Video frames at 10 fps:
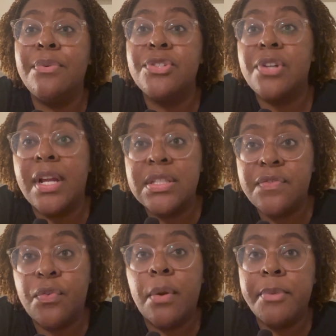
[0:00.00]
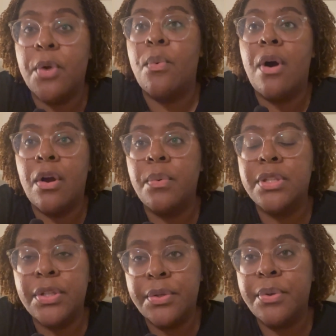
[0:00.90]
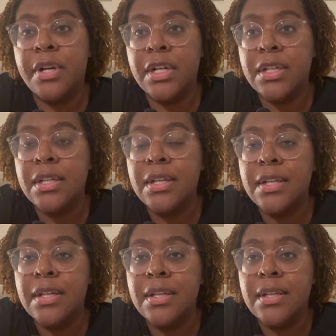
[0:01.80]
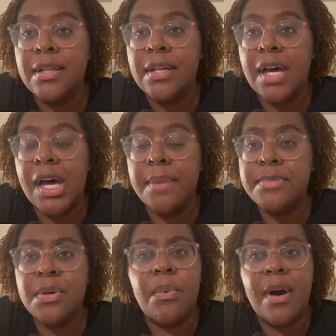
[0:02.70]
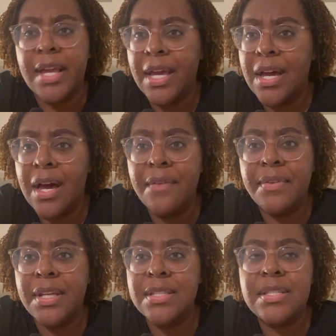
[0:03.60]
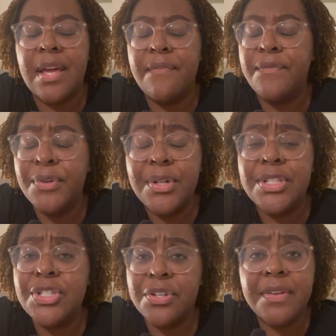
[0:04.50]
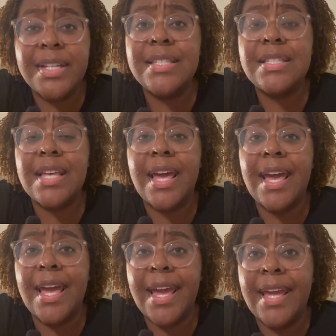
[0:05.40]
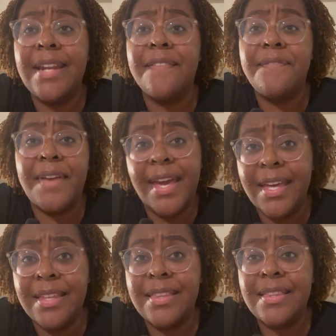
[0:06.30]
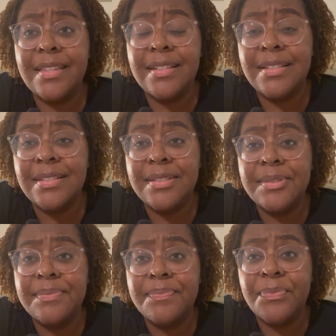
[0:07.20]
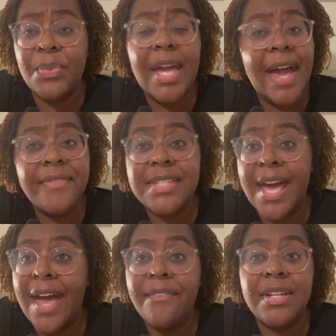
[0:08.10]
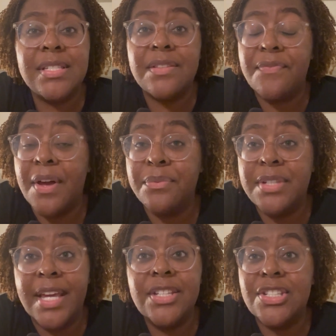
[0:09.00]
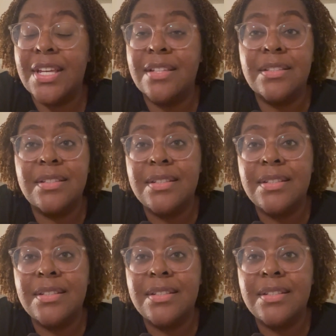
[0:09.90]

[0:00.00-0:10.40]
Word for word: will transform your walk with the Lord um, to walk in confidence and full assurance and faith. We have to have it. It's the foundation.